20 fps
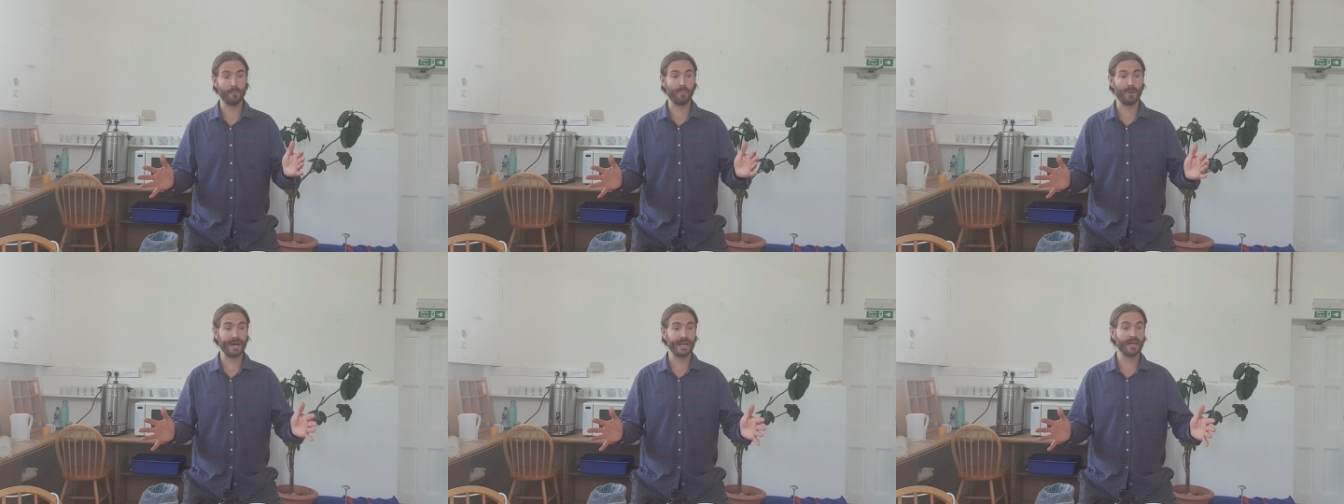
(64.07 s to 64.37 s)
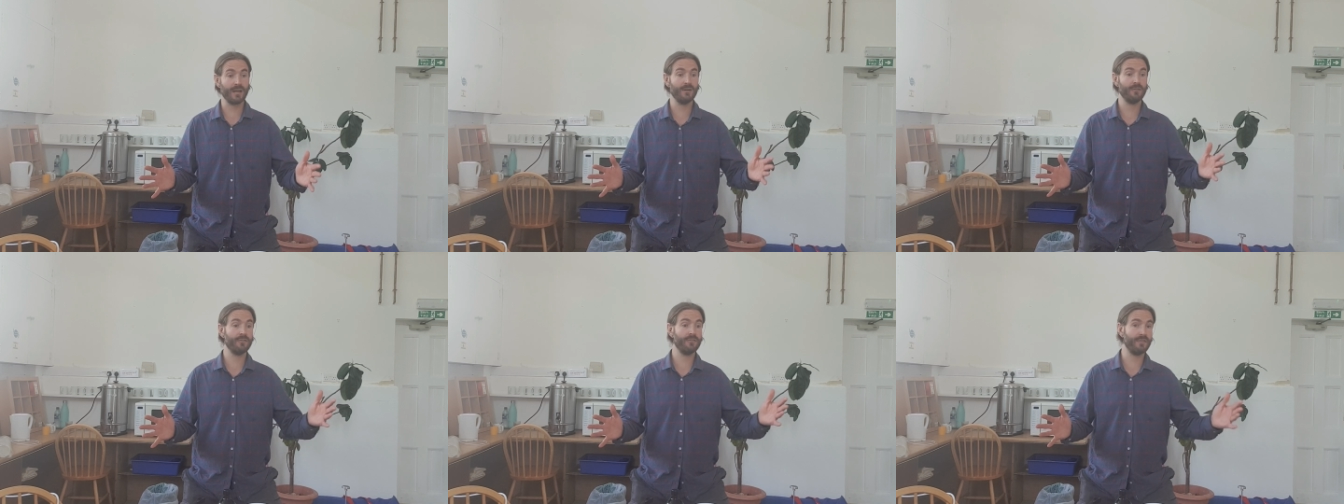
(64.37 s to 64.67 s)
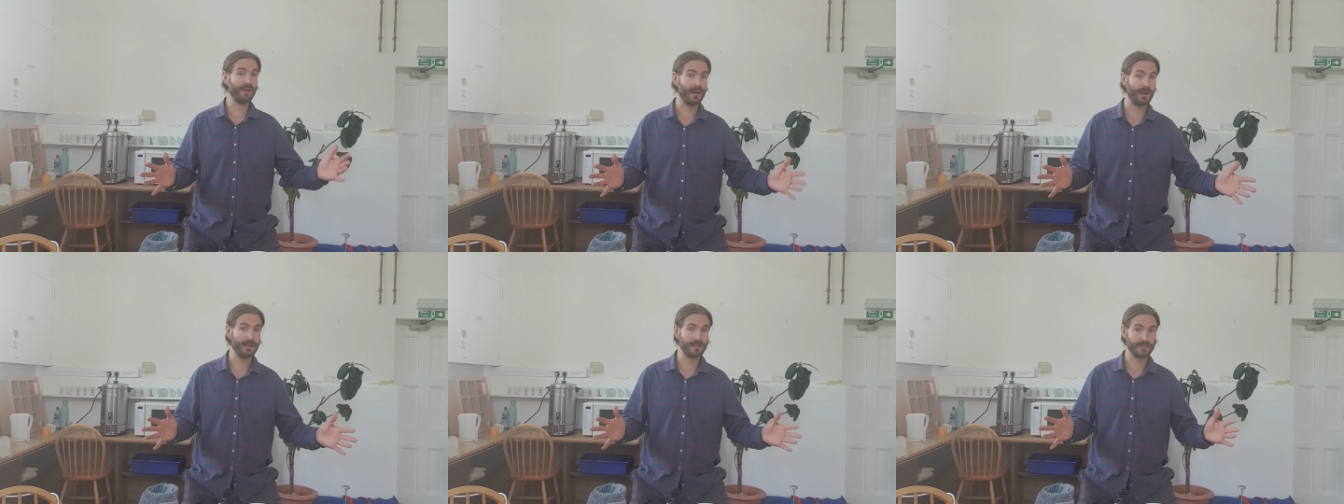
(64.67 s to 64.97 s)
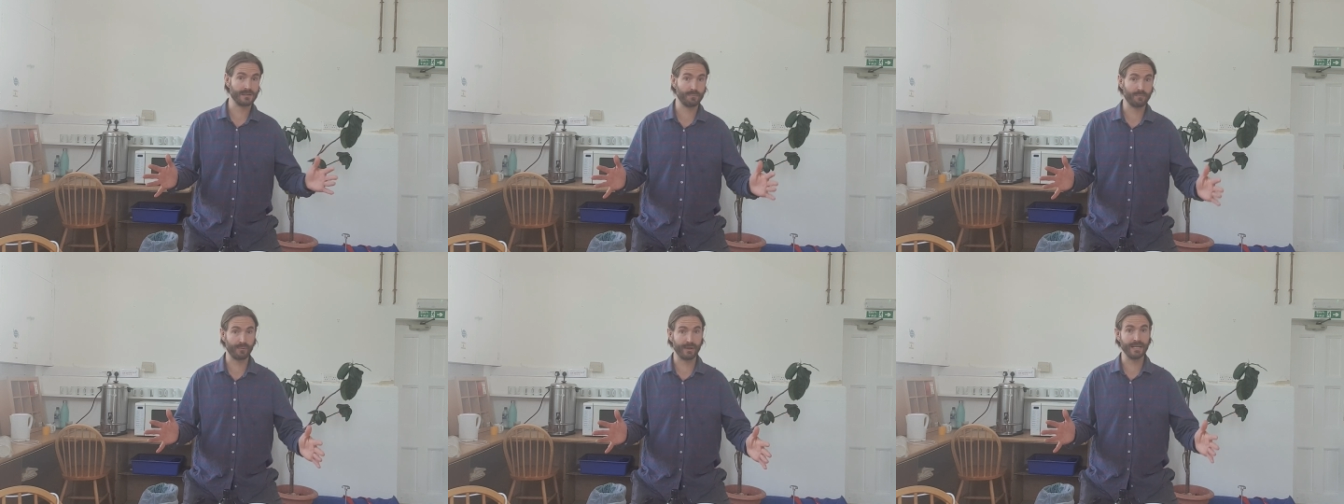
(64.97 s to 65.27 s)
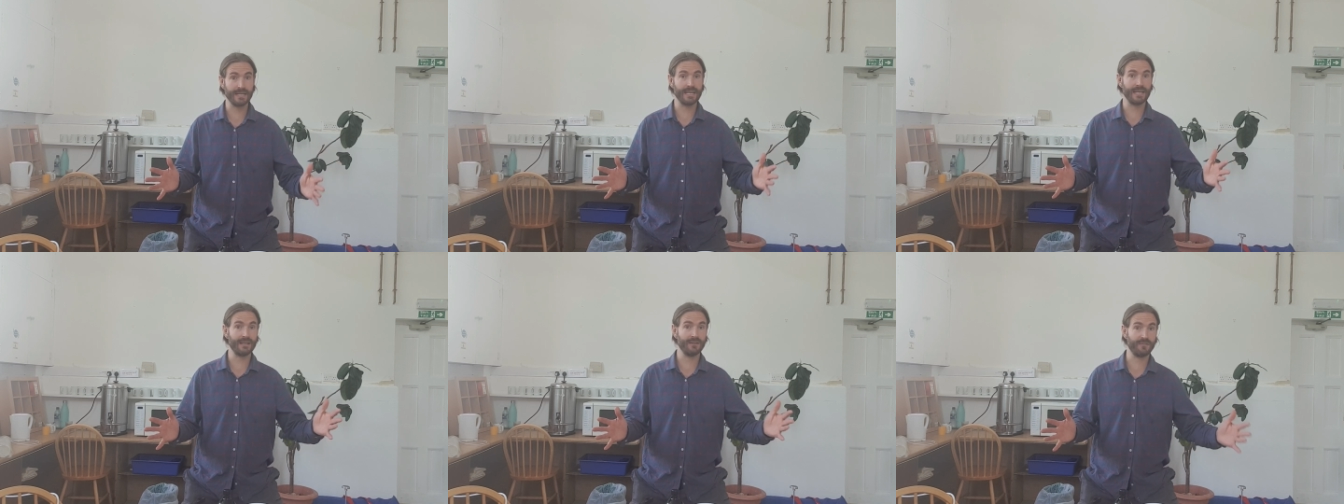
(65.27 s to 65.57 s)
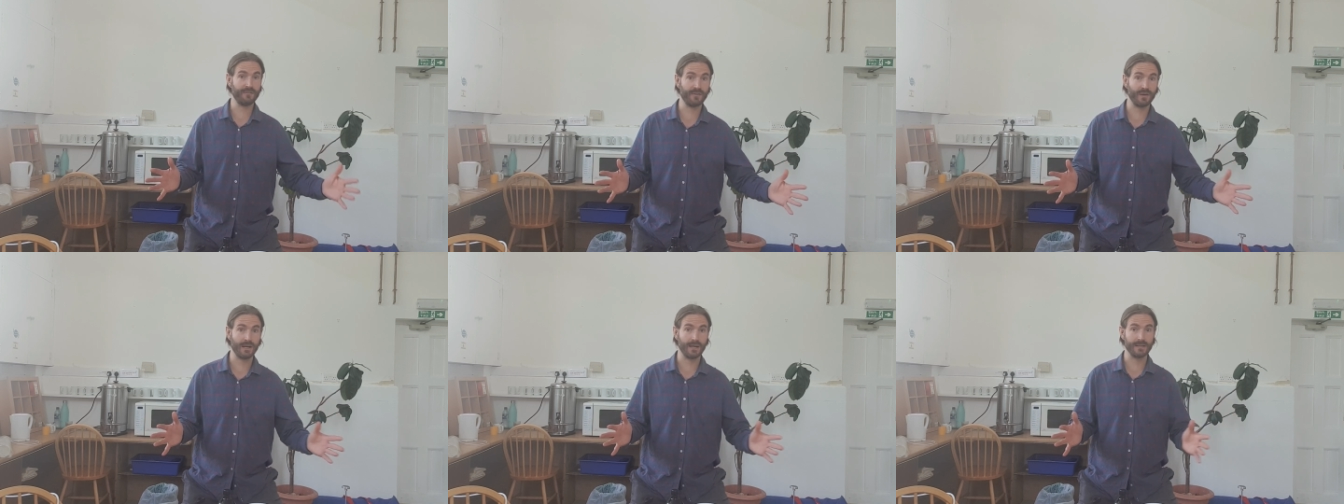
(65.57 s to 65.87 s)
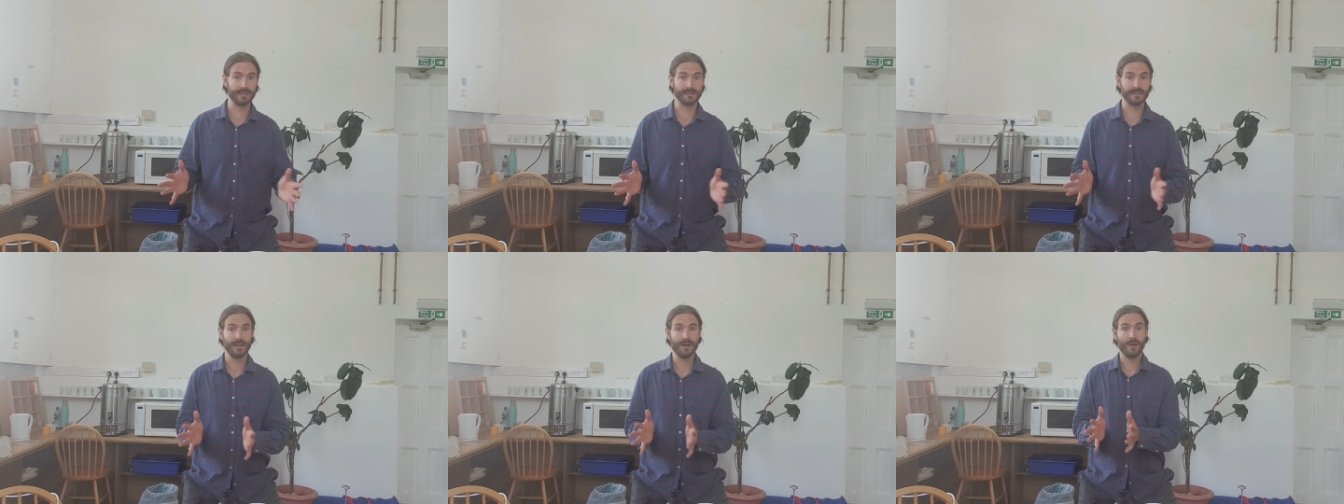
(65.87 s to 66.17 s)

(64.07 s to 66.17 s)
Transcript: Breaking fast.